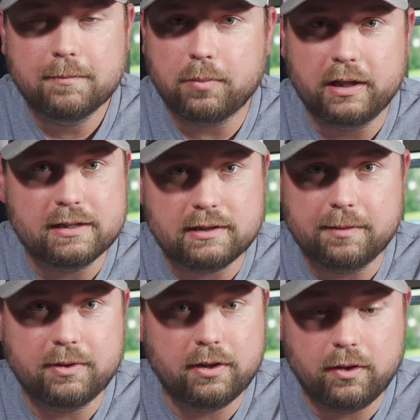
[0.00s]
please
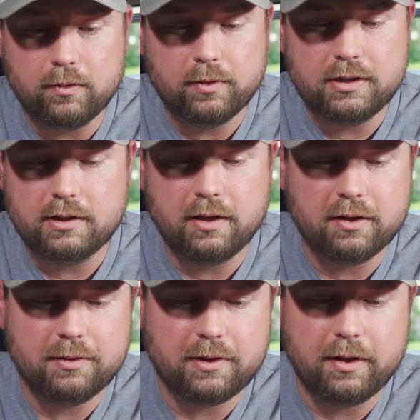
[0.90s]
let me know what you
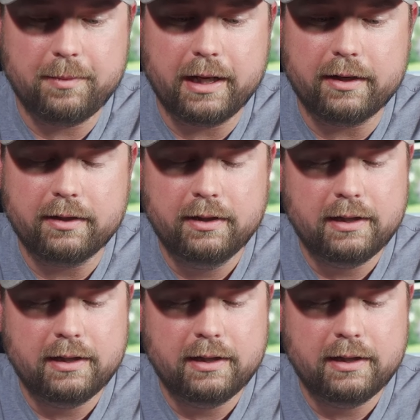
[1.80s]
thought about it.